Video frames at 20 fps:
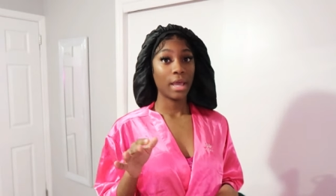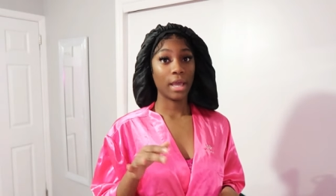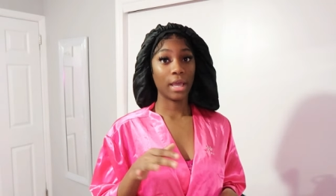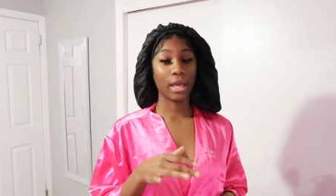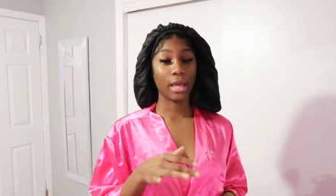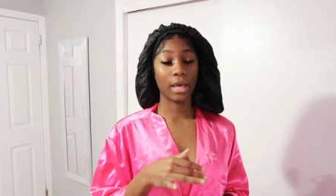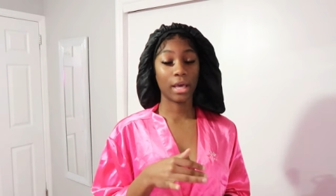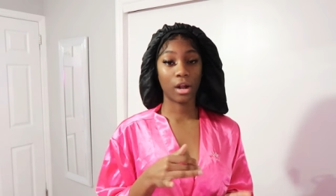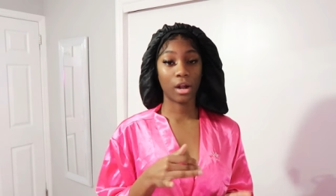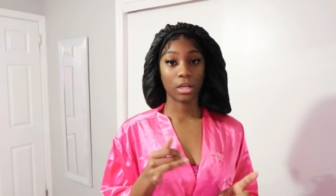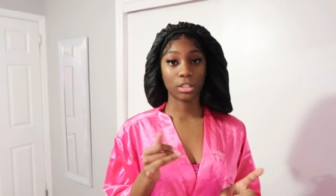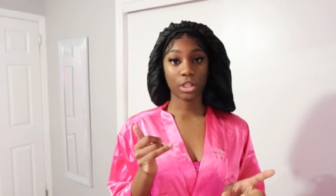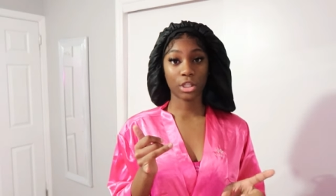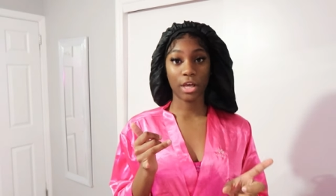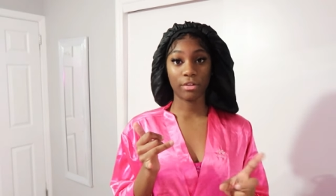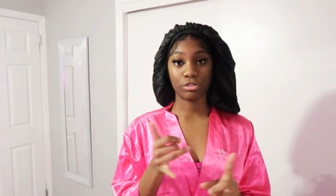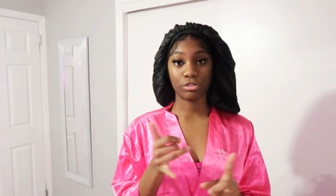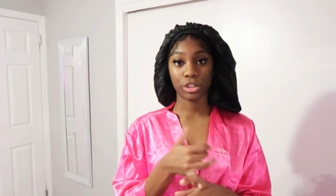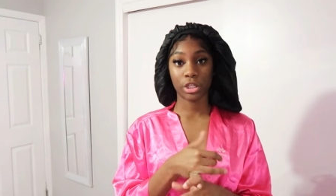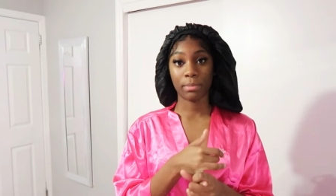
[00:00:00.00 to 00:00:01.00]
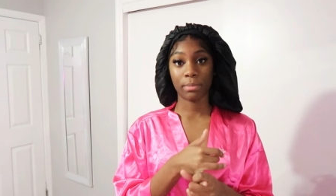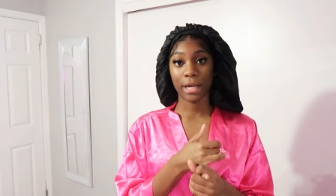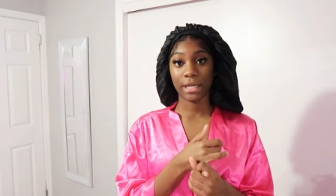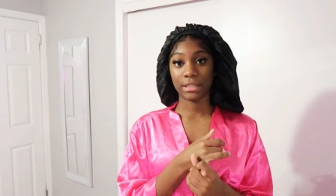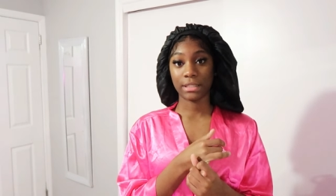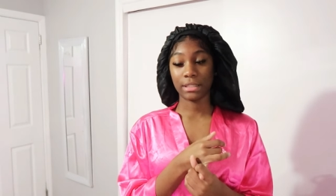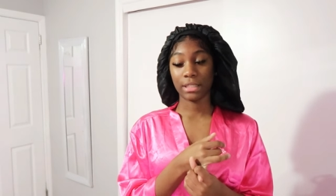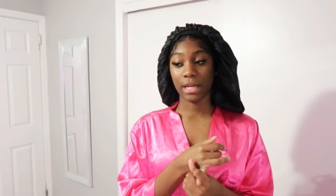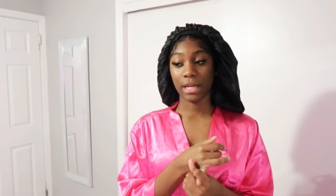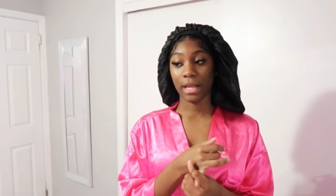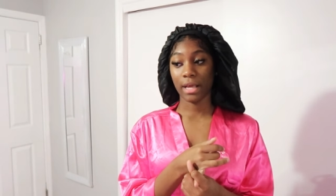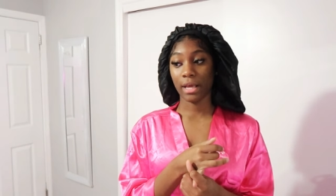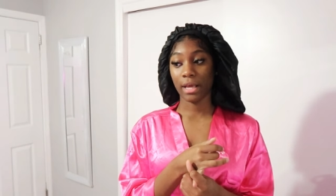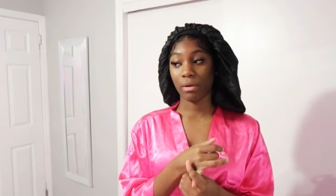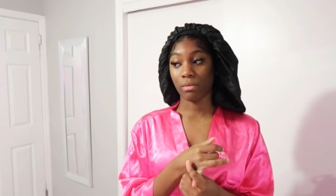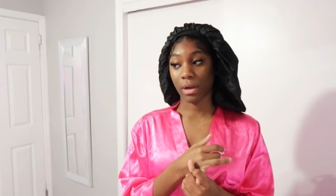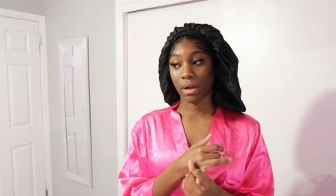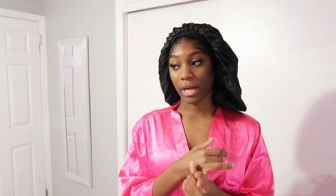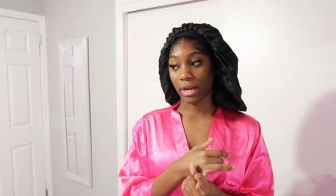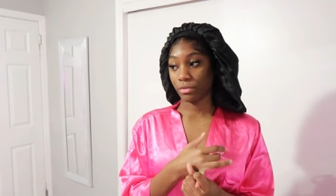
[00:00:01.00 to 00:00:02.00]
And I also have cheer practice today
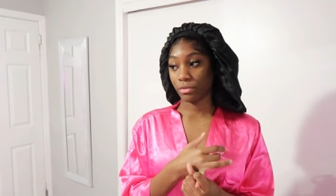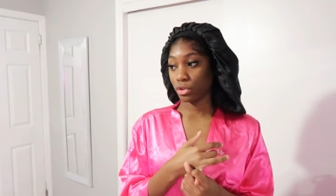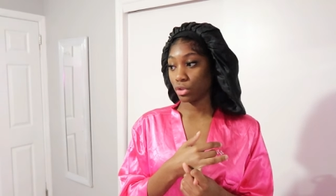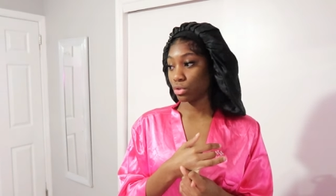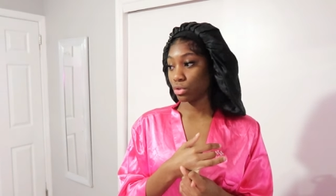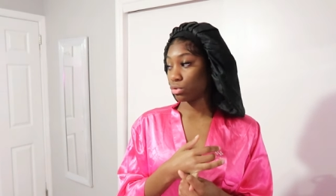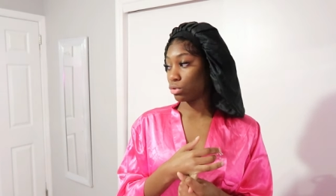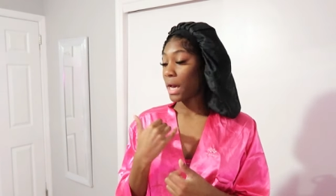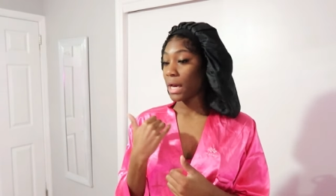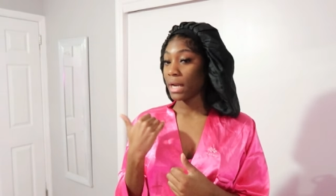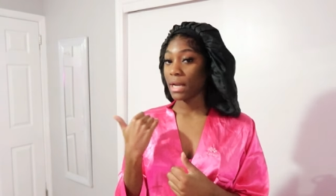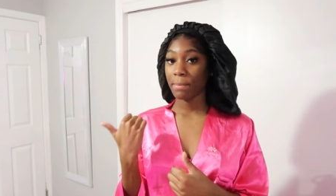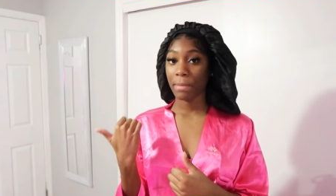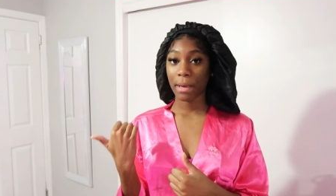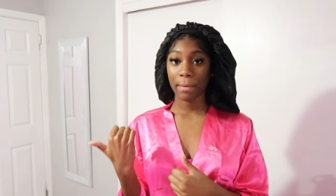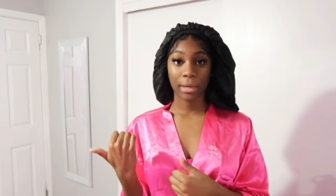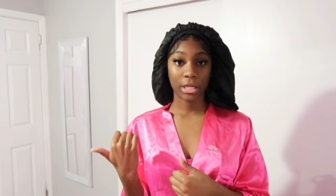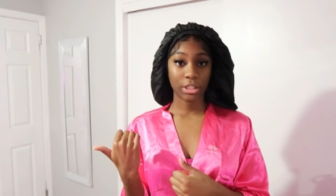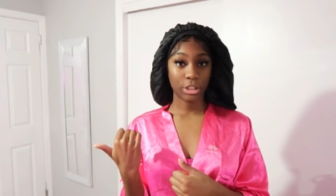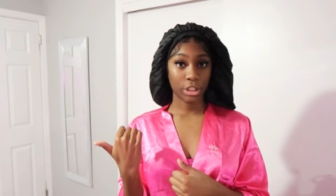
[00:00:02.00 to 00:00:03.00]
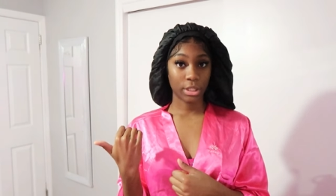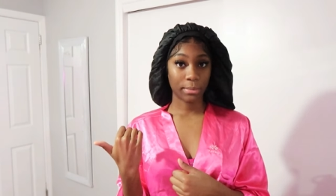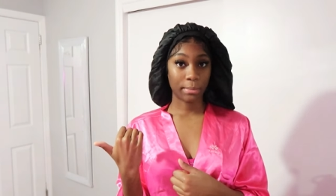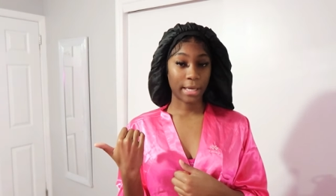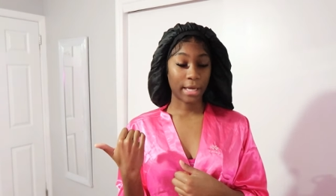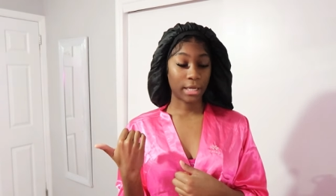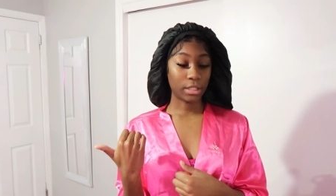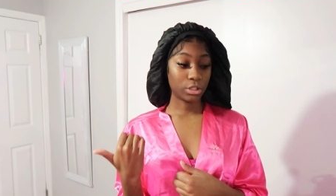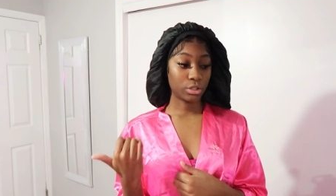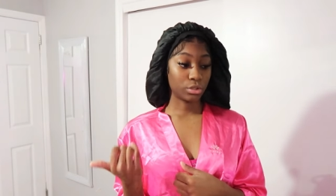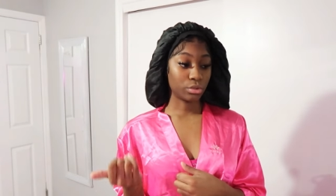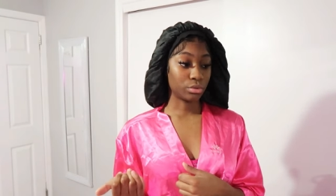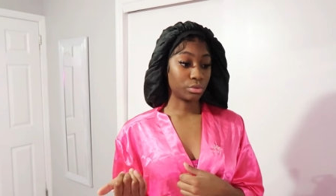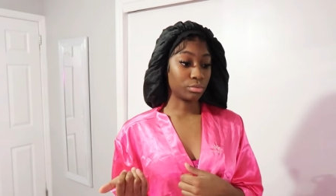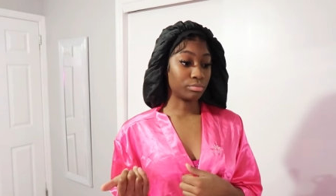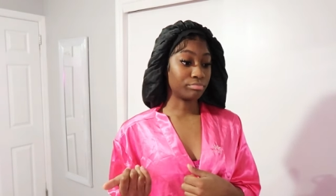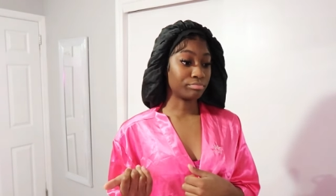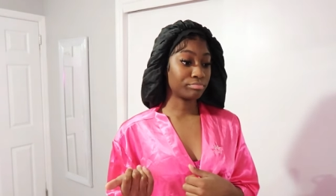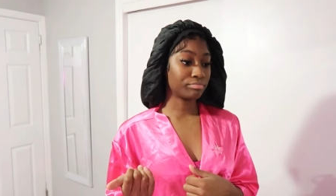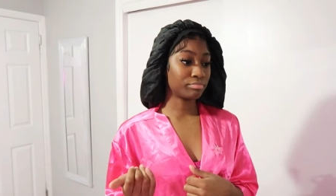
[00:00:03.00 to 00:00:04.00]
right after school. I need to pack my cheer bag too.